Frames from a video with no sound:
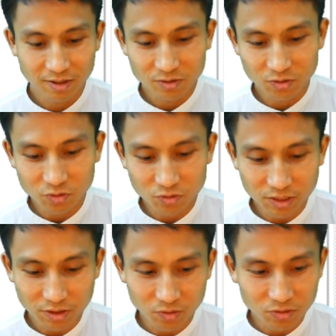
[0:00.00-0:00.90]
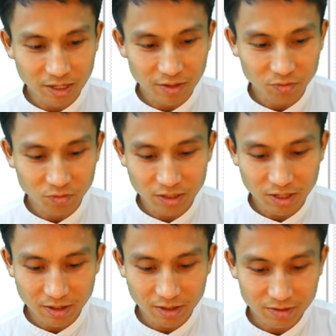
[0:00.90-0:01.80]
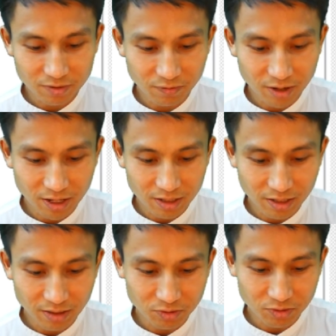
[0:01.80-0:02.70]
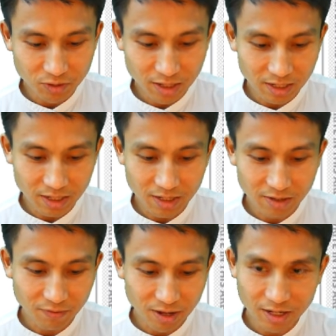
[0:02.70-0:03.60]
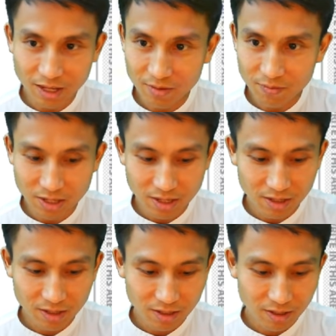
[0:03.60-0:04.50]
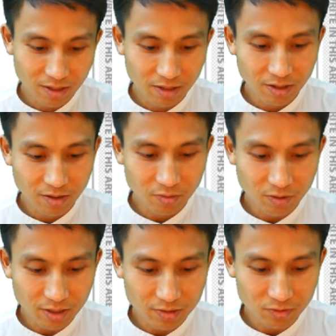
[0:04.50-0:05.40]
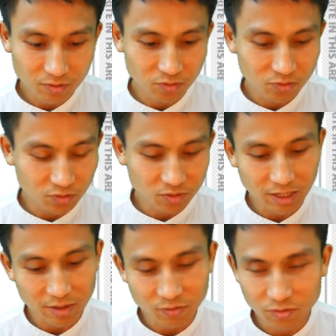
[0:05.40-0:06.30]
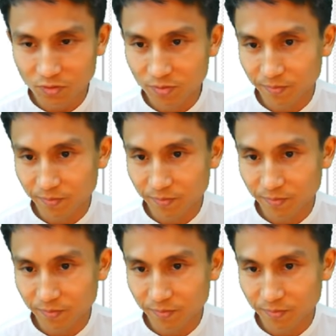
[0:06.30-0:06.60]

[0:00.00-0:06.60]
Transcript: So using cosine rule here to find, I'm just writing here, find AB, right? So use cosine rule,